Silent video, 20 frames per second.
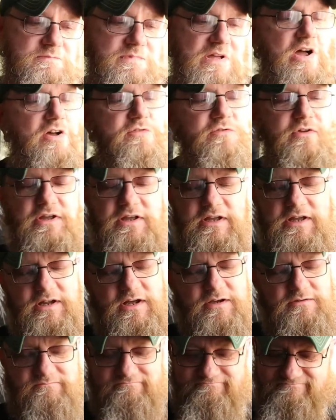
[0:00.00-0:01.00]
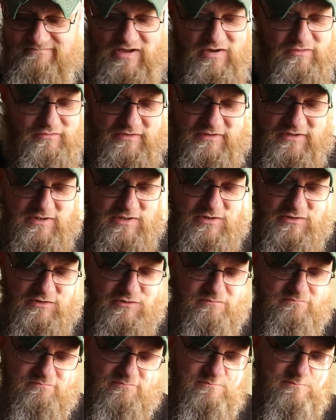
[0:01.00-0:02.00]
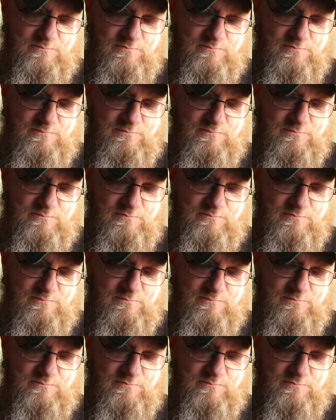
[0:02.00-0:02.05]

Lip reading: Over here, though, I think you're going to,